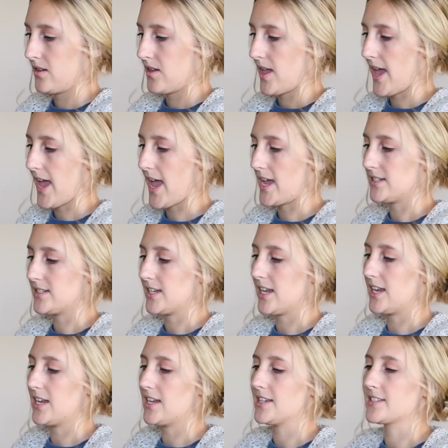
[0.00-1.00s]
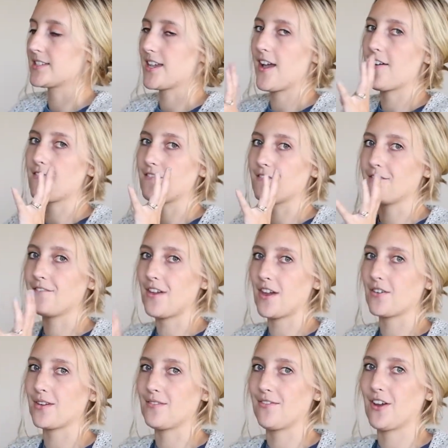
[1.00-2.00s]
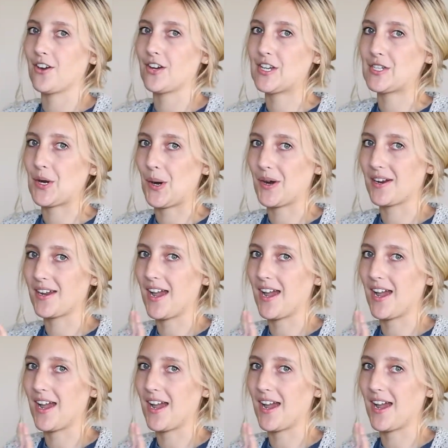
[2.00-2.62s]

and it is very, very dark.